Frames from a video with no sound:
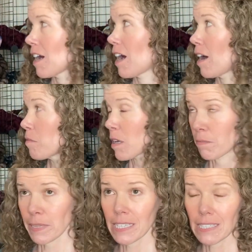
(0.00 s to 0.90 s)
I'm
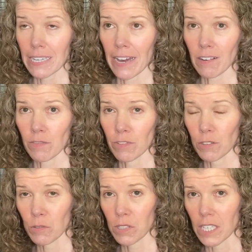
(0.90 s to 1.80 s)
completely out of
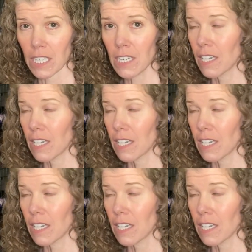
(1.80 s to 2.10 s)
Lucy,